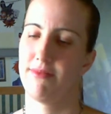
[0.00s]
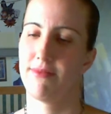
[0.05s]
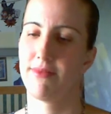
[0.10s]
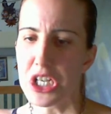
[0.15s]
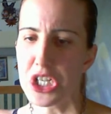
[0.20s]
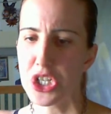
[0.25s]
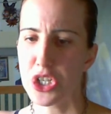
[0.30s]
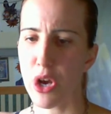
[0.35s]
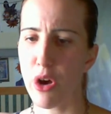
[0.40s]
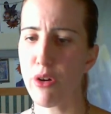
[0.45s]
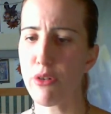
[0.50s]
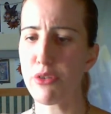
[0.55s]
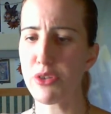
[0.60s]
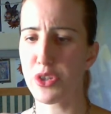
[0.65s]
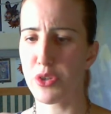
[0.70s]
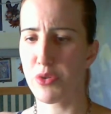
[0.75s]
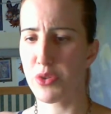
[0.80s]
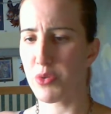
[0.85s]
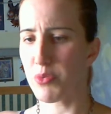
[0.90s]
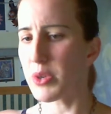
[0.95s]
Shows
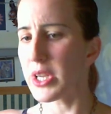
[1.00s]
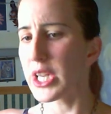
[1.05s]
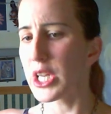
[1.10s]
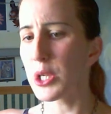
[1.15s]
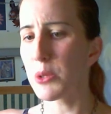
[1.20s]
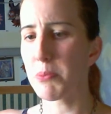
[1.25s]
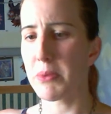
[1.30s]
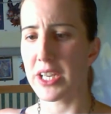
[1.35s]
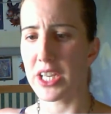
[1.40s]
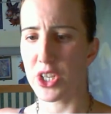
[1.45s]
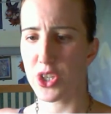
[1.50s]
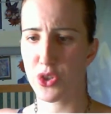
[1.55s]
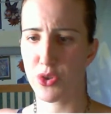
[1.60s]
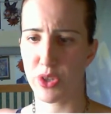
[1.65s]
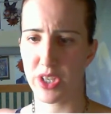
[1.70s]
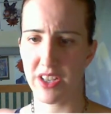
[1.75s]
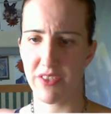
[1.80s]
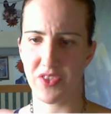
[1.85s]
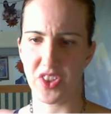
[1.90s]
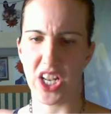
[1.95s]
you the real
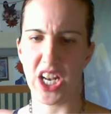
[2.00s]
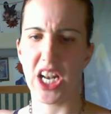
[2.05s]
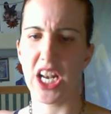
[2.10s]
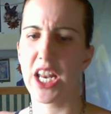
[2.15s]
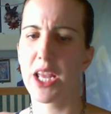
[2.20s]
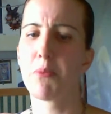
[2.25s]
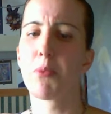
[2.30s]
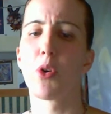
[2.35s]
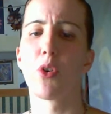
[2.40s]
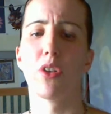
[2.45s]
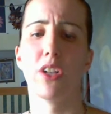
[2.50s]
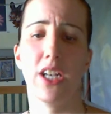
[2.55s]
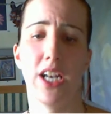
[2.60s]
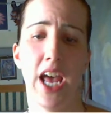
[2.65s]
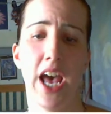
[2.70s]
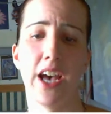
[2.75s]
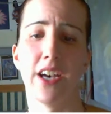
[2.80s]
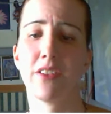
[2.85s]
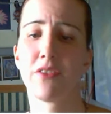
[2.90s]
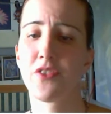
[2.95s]
bigotry of the liberal
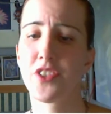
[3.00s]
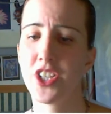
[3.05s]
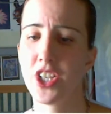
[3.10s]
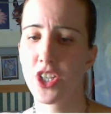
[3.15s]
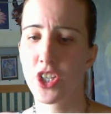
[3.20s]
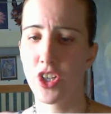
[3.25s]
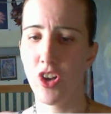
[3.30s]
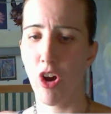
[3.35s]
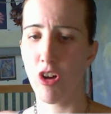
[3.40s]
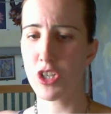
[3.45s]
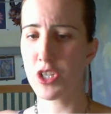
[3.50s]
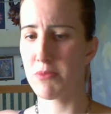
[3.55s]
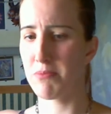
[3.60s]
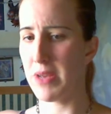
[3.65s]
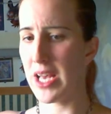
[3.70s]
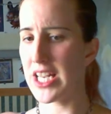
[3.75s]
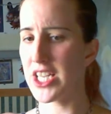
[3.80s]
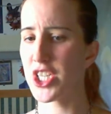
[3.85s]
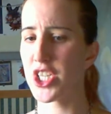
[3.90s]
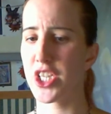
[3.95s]
left, not to
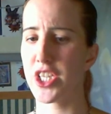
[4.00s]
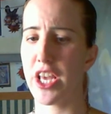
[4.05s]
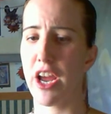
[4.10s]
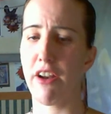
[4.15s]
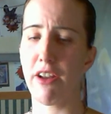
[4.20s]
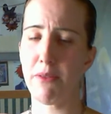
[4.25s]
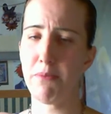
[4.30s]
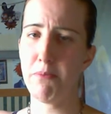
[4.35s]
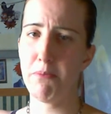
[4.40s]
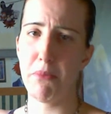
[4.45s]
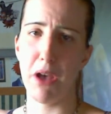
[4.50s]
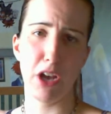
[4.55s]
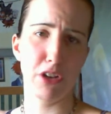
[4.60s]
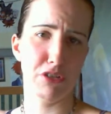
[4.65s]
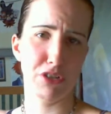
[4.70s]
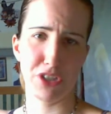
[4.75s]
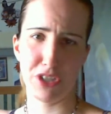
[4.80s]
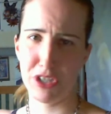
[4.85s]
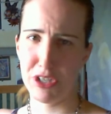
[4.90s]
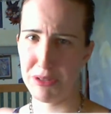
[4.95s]
mention their
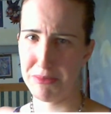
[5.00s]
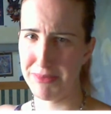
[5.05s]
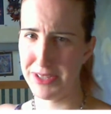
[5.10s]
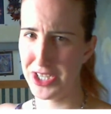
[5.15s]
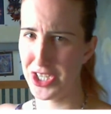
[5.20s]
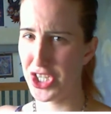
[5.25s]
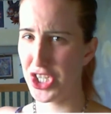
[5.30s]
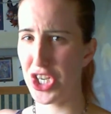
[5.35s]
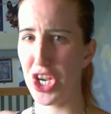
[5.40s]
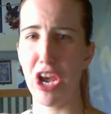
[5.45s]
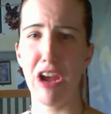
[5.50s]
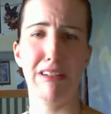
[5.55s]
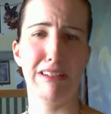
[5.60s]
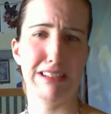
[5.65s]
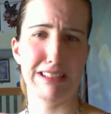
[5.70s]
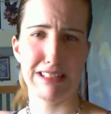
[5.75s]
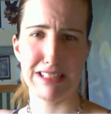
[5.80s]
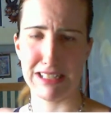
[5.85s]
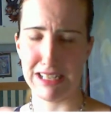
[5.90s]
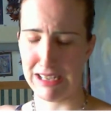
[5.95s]
emotional
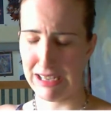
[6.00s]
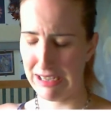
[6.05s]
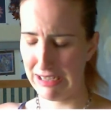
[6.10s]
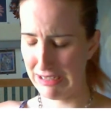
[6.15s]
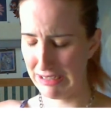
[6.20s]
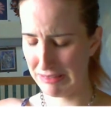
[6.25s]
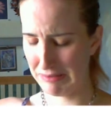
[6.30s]
maturity.